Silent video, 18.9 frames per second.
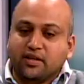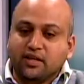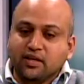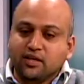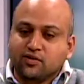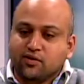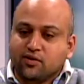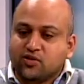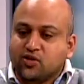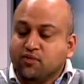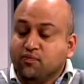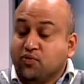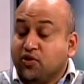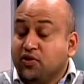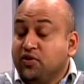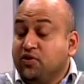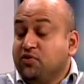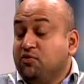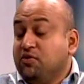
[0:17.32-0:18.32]
think it's also
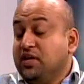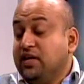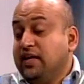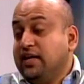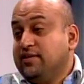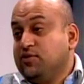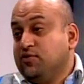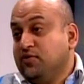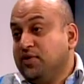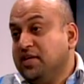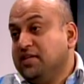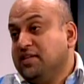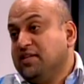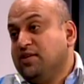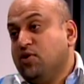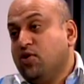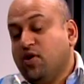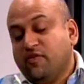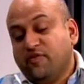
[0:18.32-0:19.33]
important to realize over here
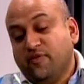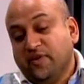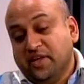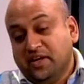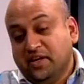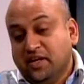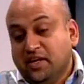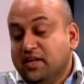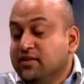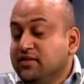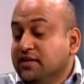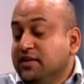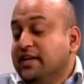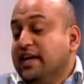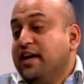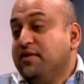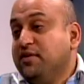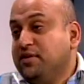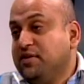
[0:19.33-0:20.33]
that often the
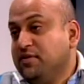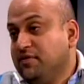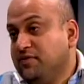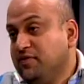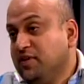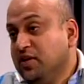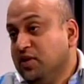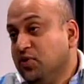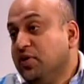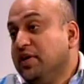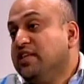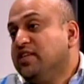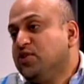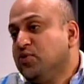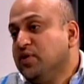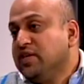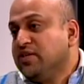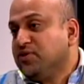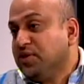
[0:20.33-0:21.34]
narrative,
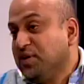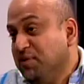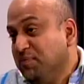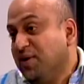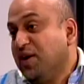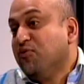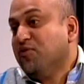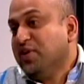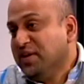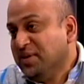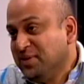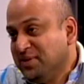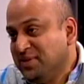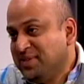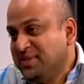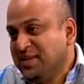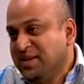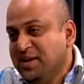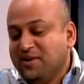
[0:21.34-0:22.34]
history is written by
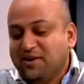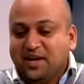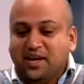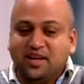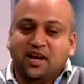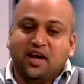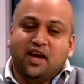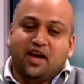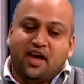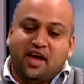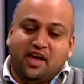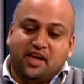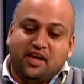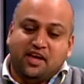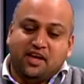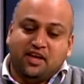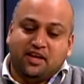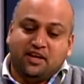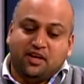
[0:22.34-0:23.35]
winners, right?
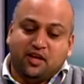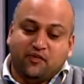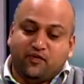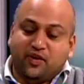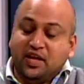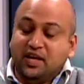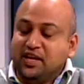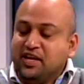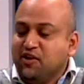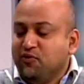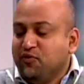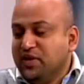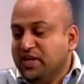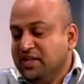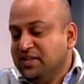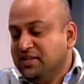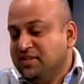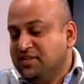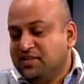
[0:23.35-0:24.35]
And if India
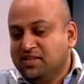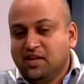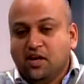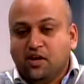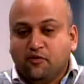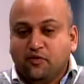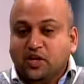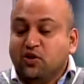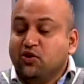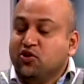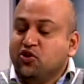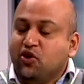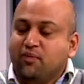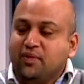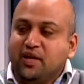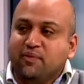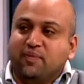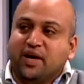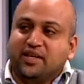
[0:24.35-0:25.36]
wins, we don't
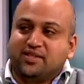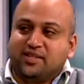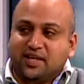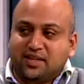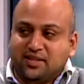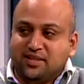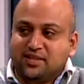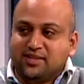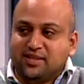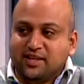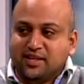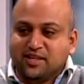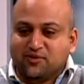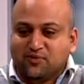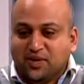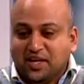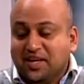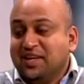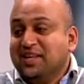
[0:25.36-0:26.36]
normally bisect these things.
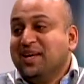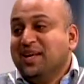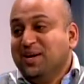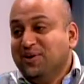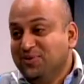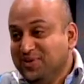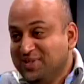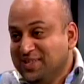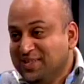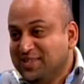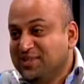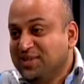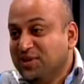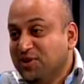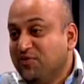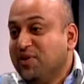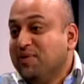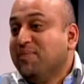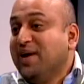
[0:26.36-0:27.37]
When India loses,
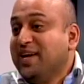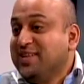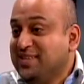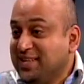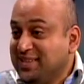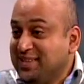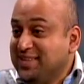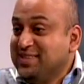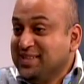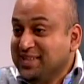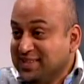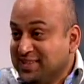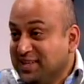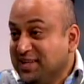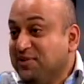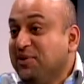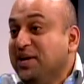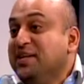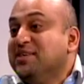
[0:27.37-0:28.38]
we bisect these things in
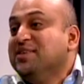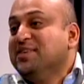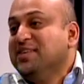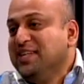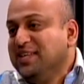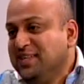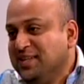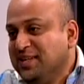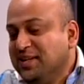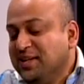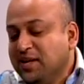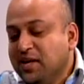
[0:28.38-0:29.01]
greater detail.